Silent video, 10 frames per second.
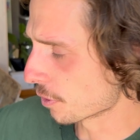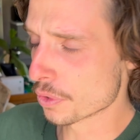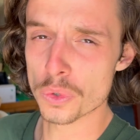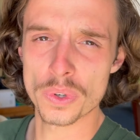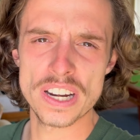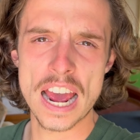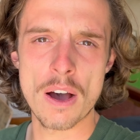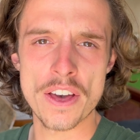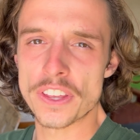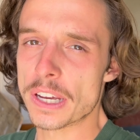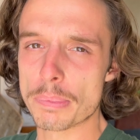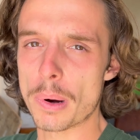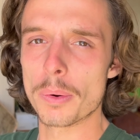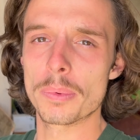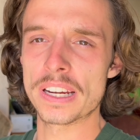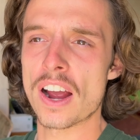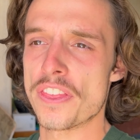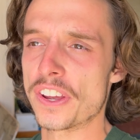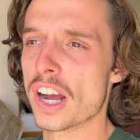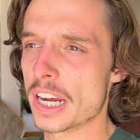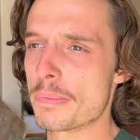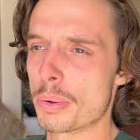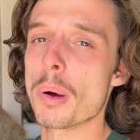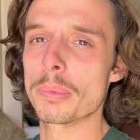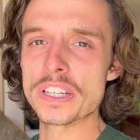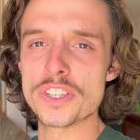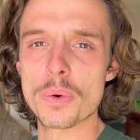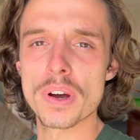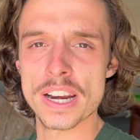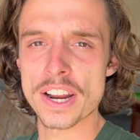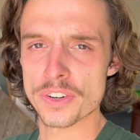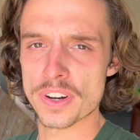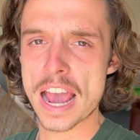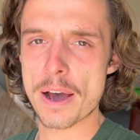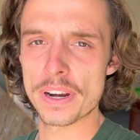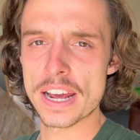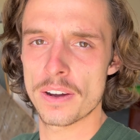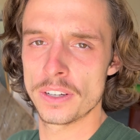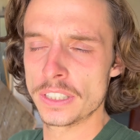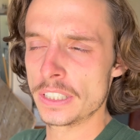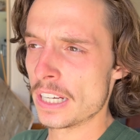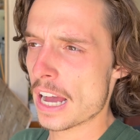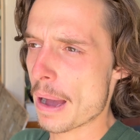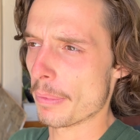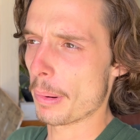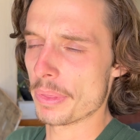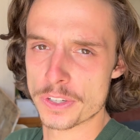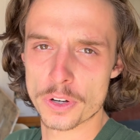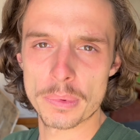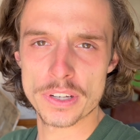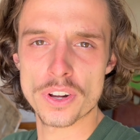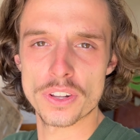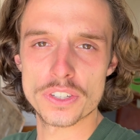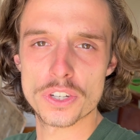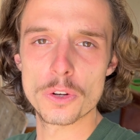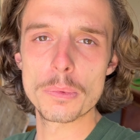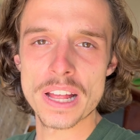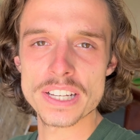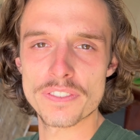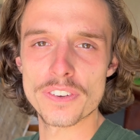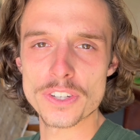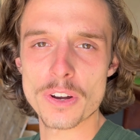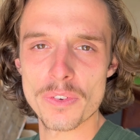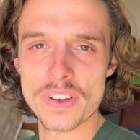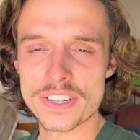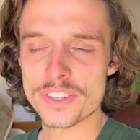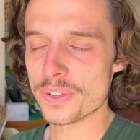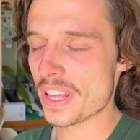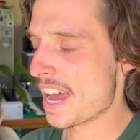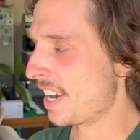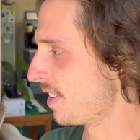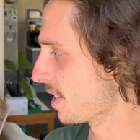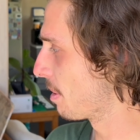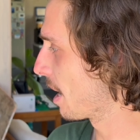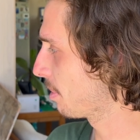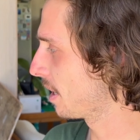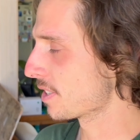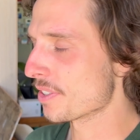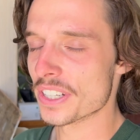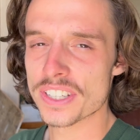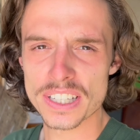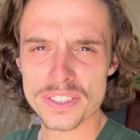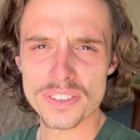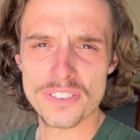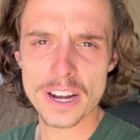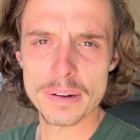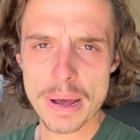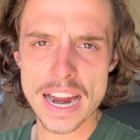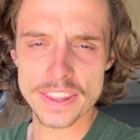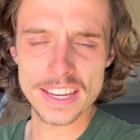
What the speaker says: all sorted now. I think I could probably do it in under an hour now. It probably took me a solid 2, but that's the first time I've had to do that, and the spark plugs on these things are a fucking pain in the